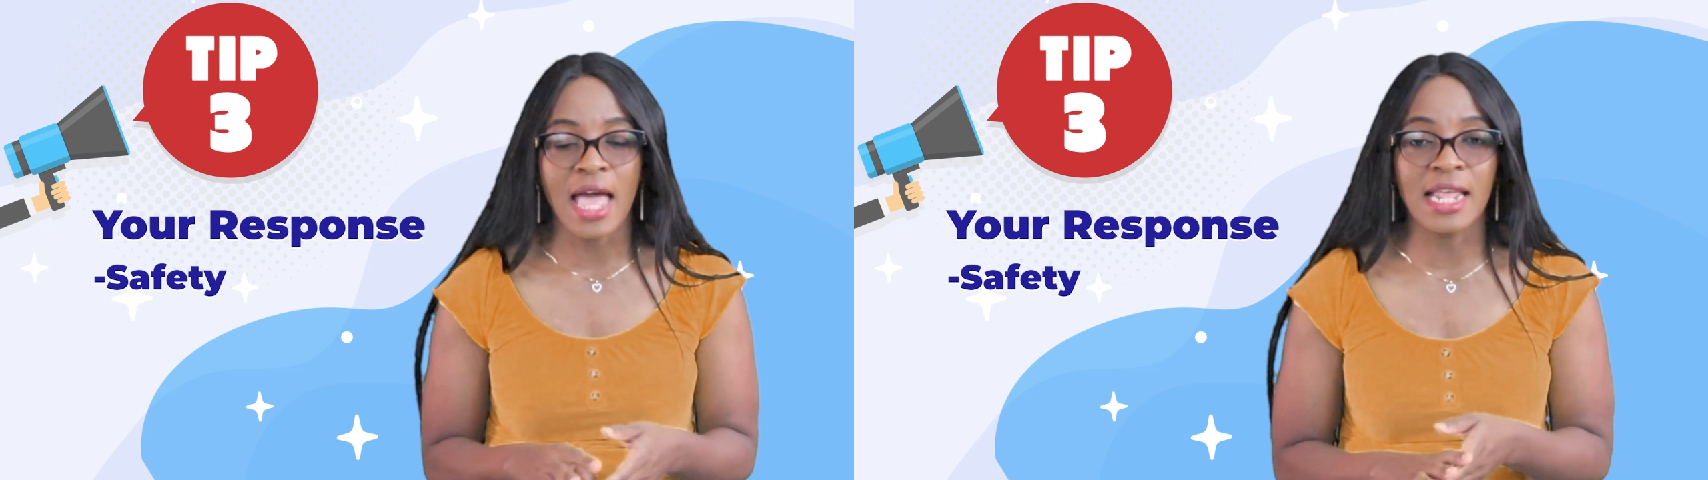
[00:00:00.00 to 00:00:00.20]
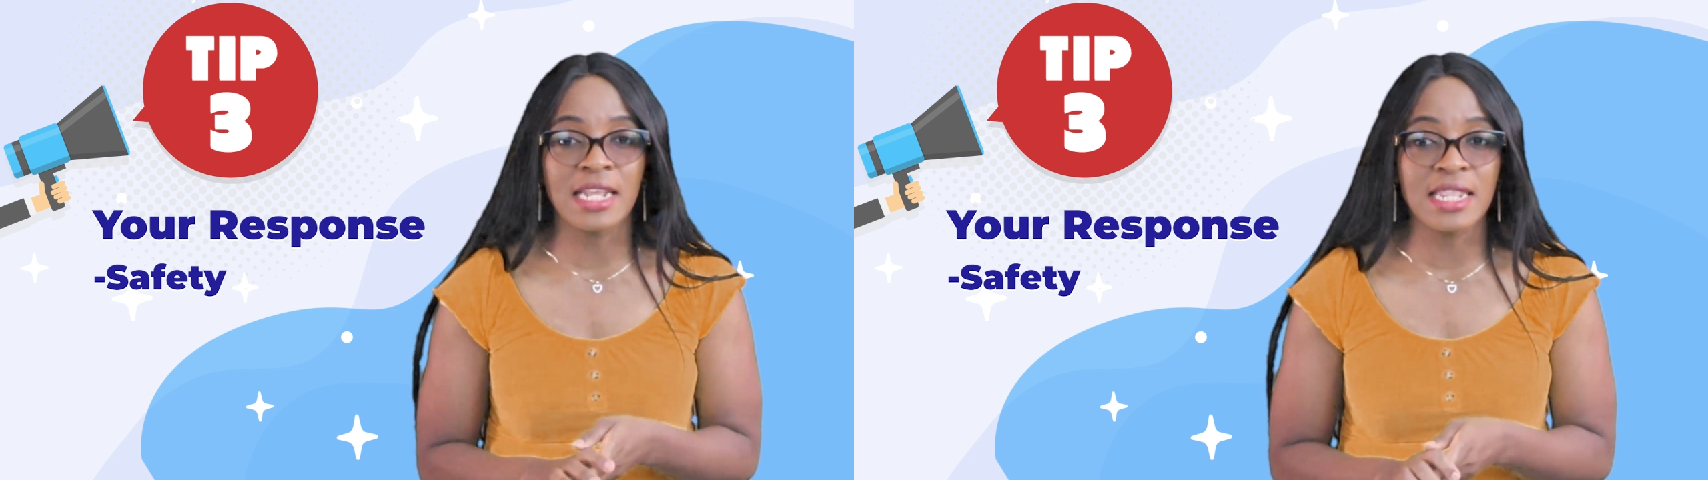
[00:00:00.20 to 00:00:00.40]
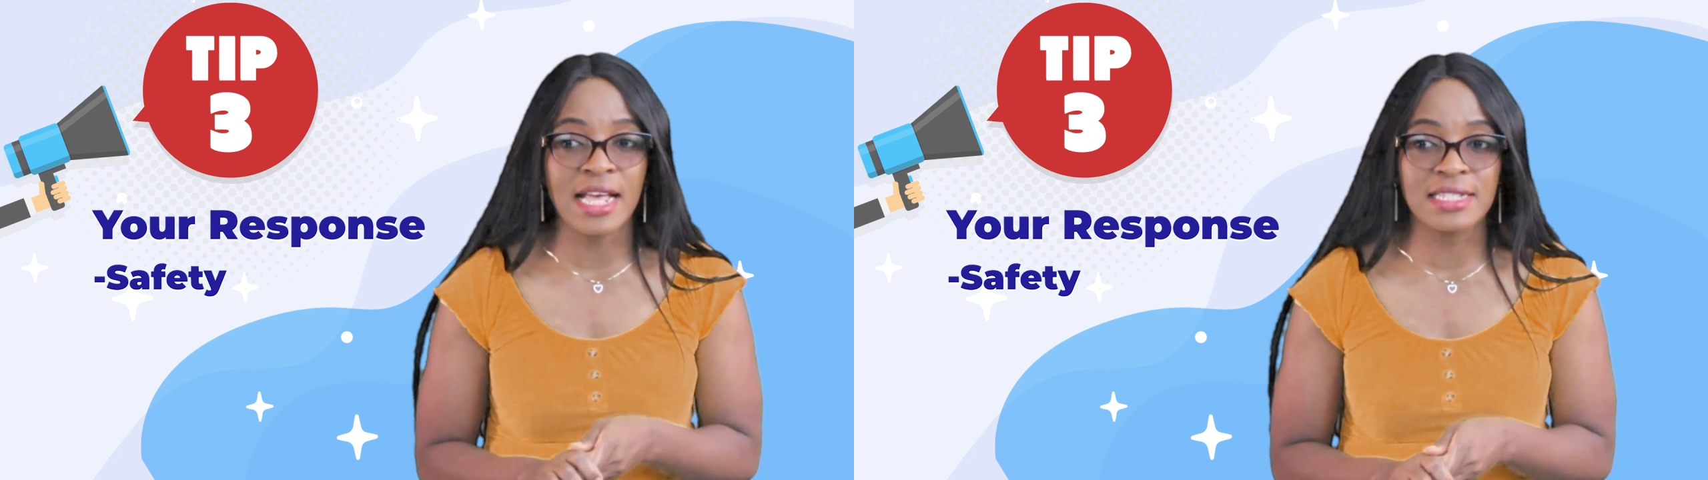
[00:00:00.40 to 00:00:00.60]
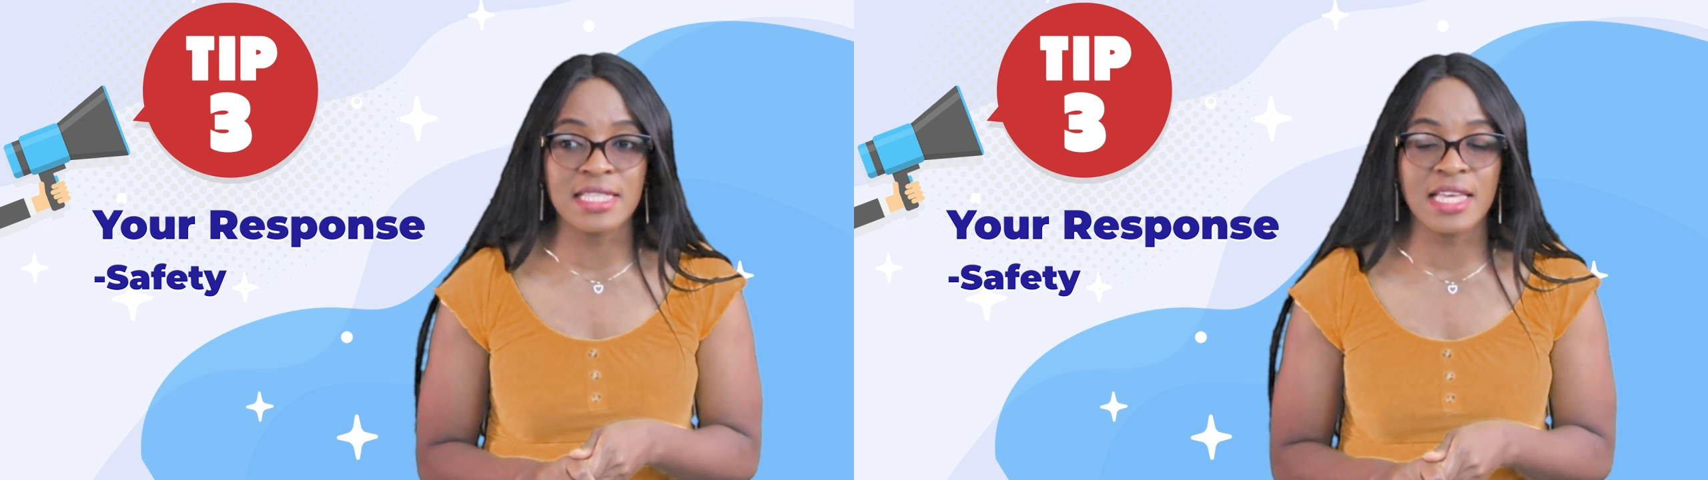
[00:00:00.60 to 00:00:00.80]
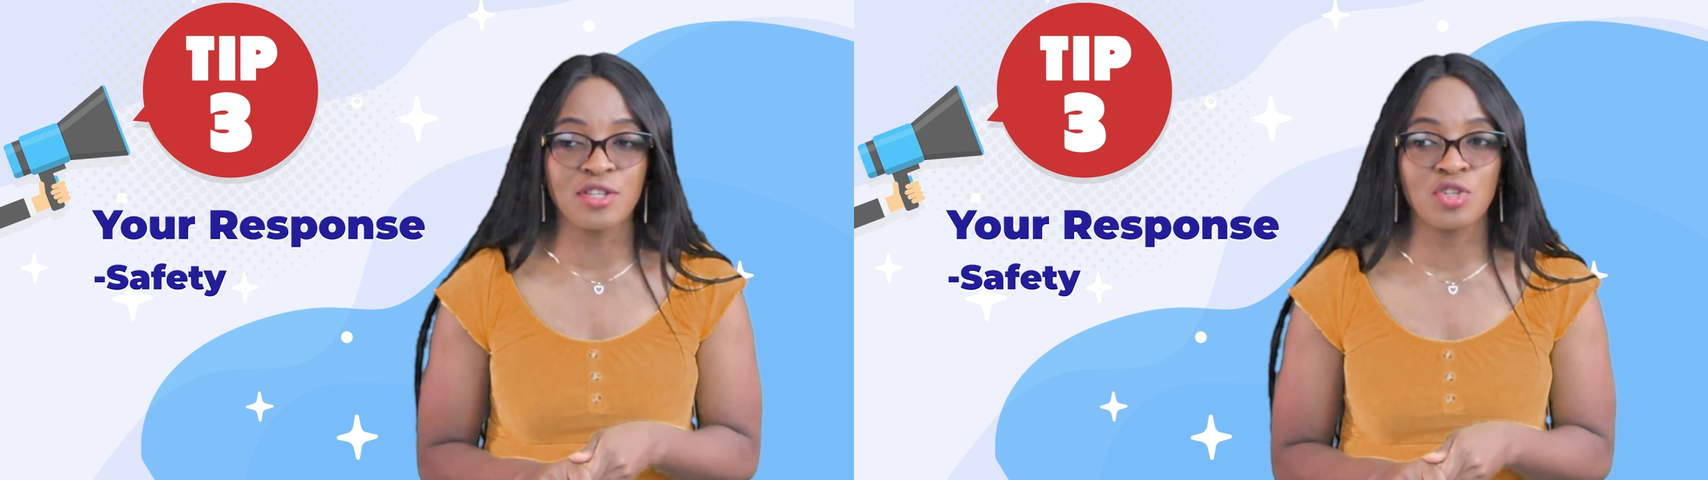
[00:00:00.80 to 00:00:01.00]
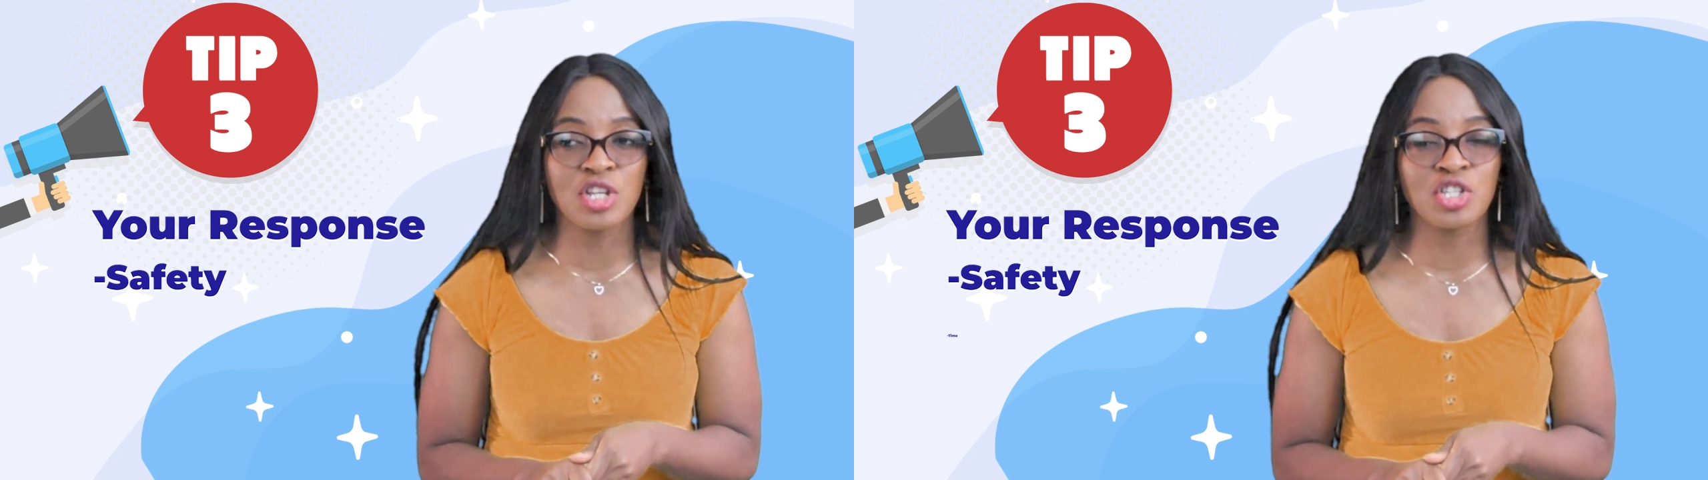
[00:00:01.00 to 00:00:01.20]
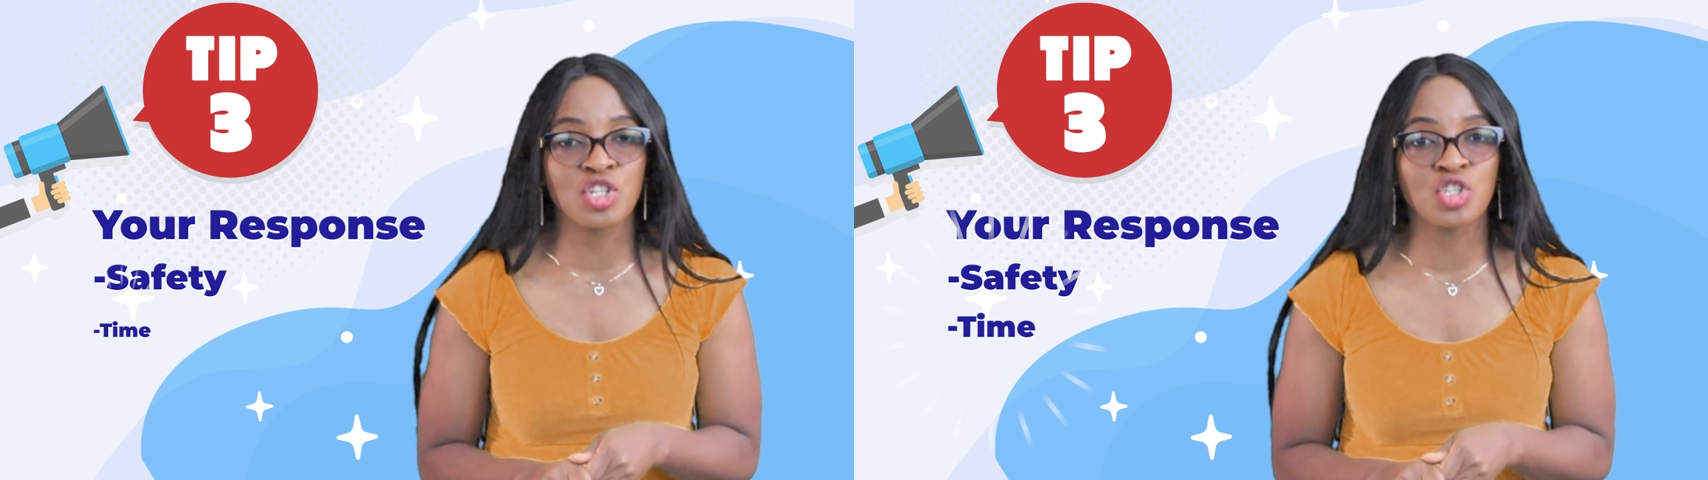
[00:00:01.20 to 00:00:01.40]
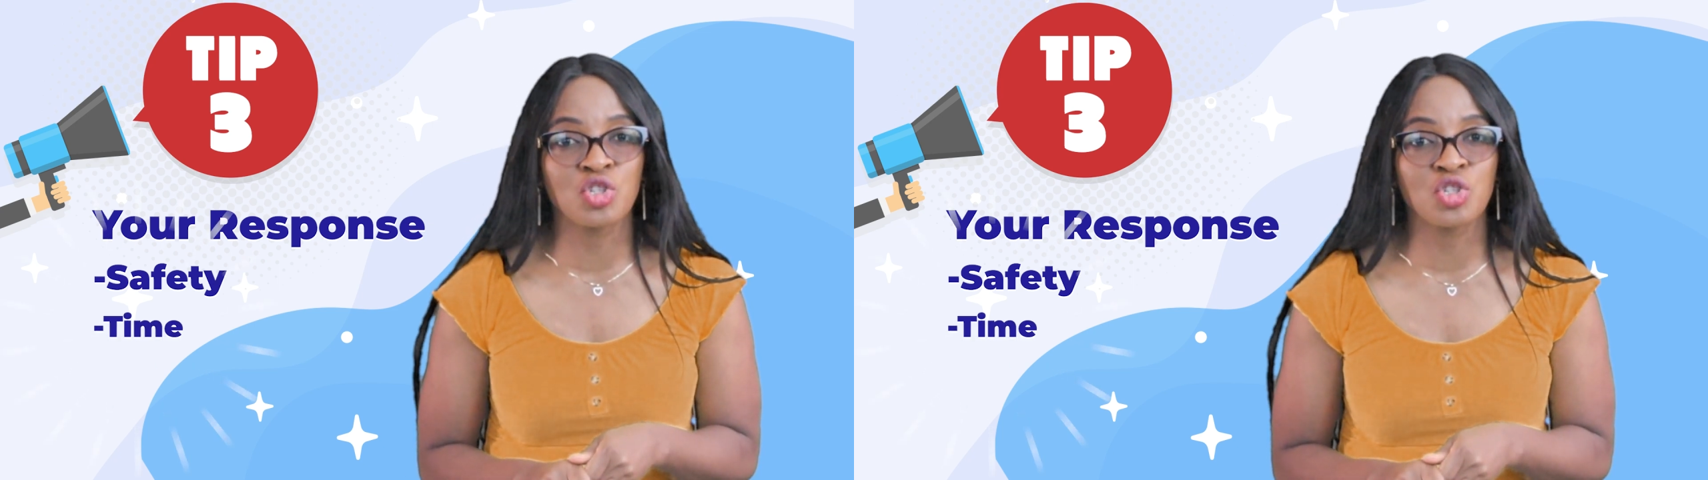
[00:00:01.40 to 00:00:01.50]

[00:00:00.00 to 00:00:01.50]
And the next thing you need to